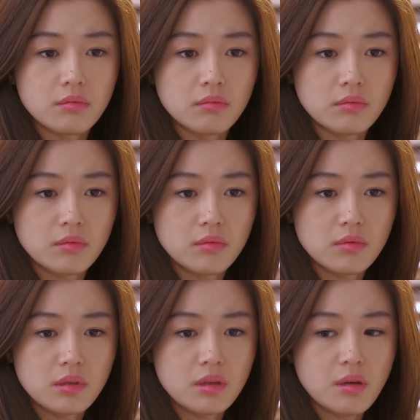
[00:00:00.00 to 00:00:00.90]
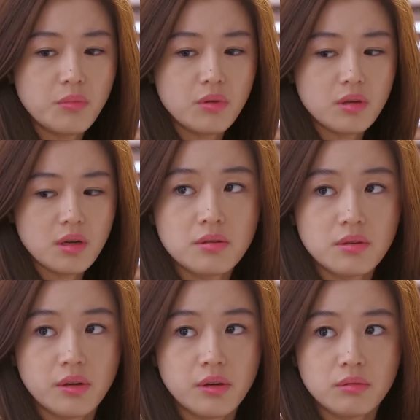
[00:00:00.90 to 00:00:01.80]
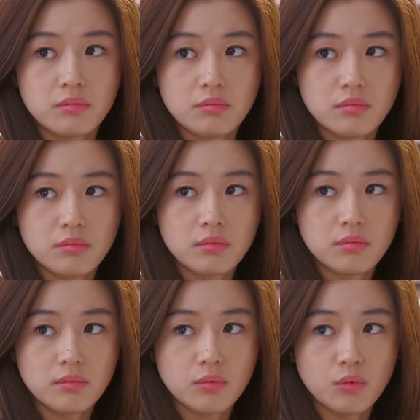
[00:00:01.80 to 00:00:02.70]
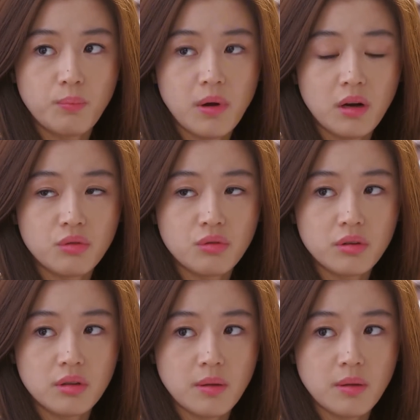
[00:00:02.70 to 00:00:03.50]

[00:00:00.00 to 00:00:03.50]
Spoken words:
he was connected to Yura. She told him yes, she had told his